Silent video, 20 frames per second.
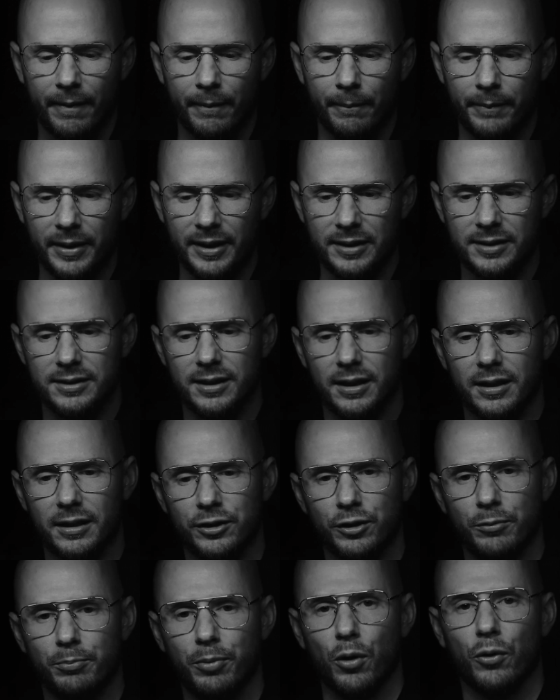means that
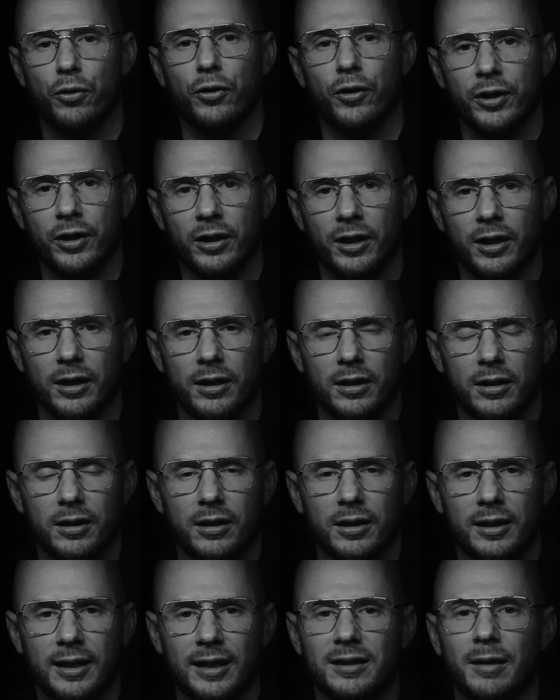you both are going to
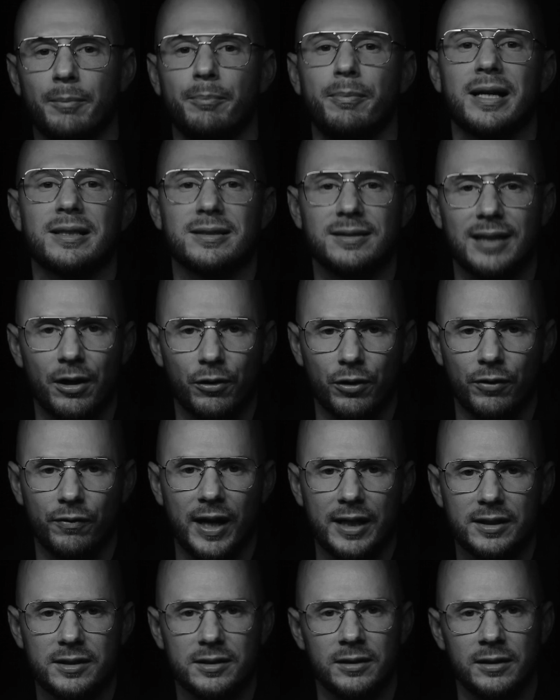get the best out of
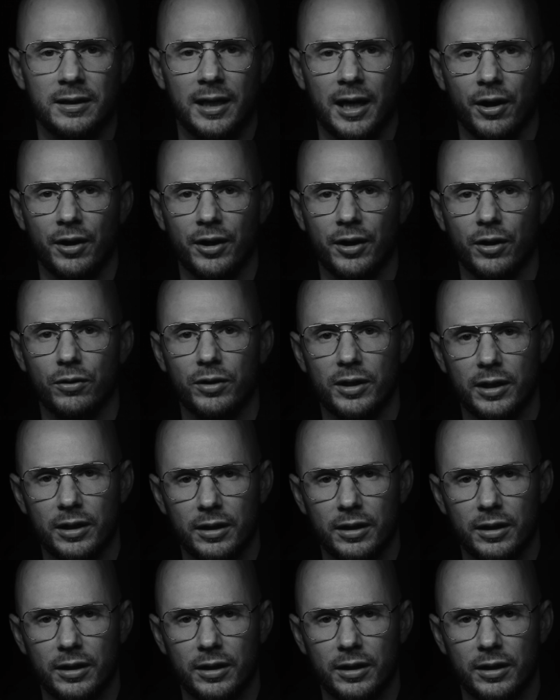that scenario.